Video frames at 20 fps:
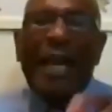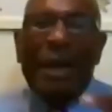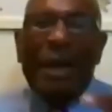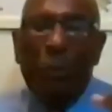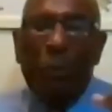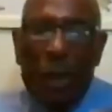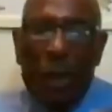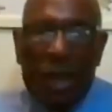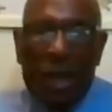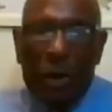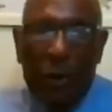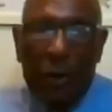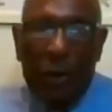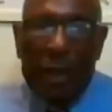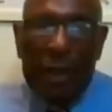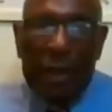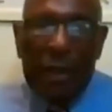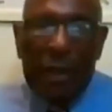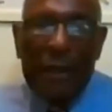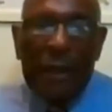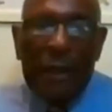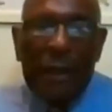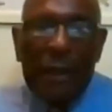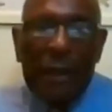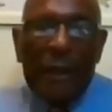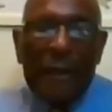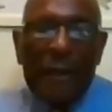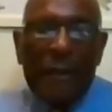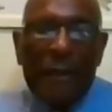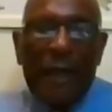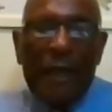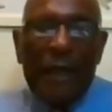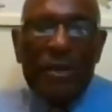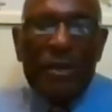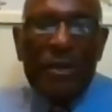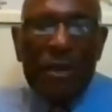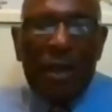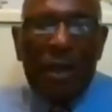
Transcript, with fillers: I am really greater than